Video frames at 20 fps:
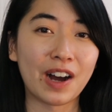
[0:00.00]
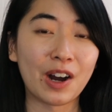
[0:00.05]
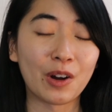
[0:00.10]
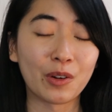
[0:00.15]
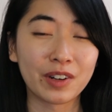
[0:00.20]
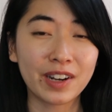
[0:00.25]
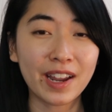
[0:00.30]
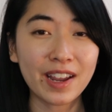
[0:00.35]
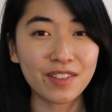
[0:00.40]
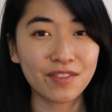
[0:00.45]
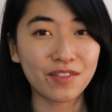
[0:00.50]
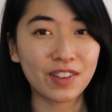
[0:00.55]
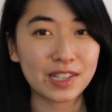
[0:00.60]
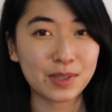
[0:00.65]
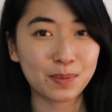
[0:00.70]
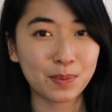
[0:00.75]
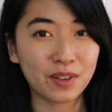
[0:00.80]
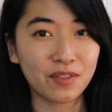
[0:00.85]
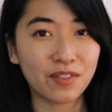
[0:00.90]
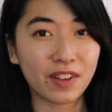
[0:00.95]
our net
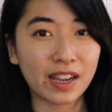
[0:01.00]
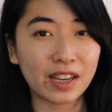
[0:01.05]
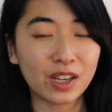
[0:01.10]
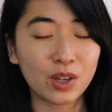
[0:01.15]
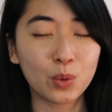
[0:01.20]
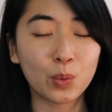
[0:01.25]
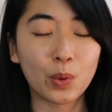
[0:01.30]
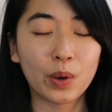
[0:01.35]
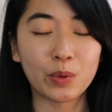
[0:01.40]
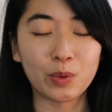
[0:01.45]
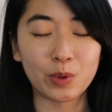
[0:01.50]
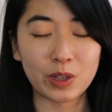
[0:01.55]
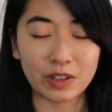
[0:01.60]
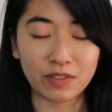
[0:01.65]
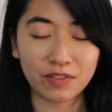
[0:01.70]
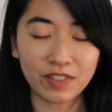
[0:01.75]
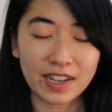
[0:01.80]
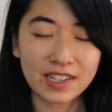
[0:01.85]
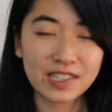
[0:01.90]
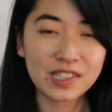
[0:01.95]
investment value when we
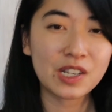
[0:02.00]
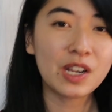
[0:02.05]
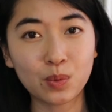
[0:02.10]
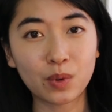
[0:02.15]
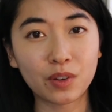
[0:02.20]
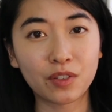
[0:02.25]
invest